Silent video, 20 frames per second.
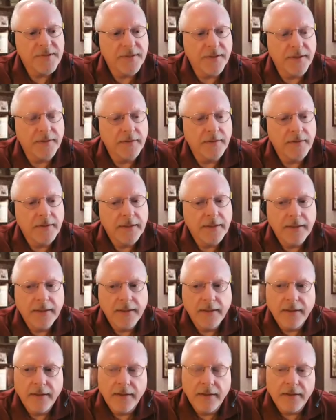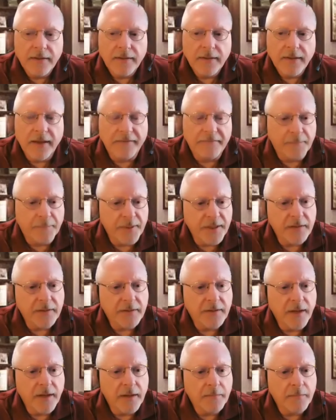that have
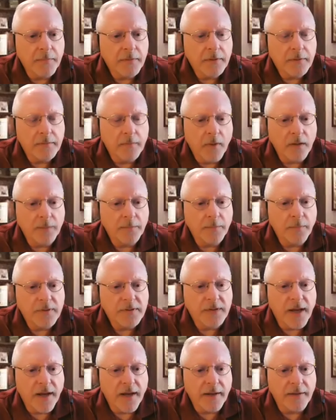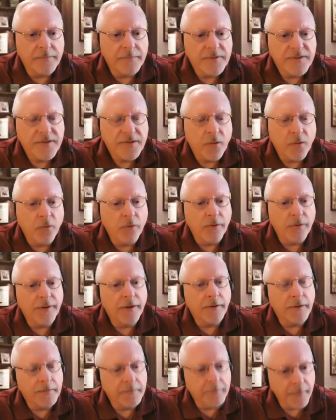beaten them multiple times right. or
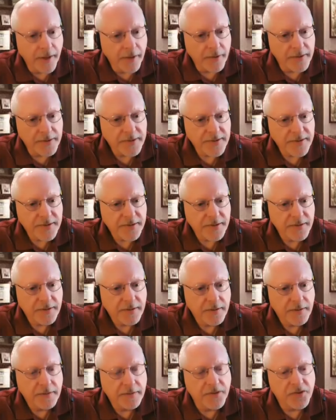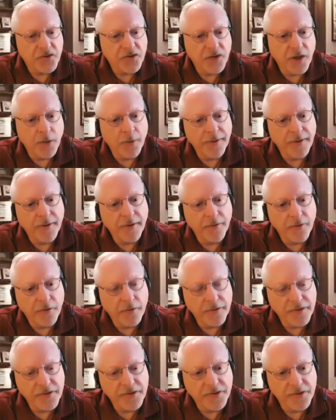they're embarrassed to share with other
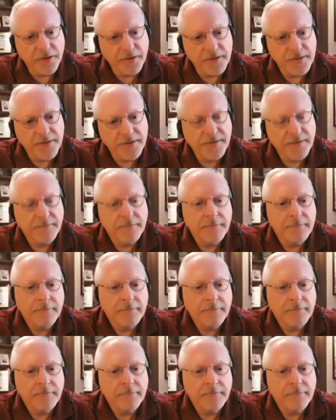Christians,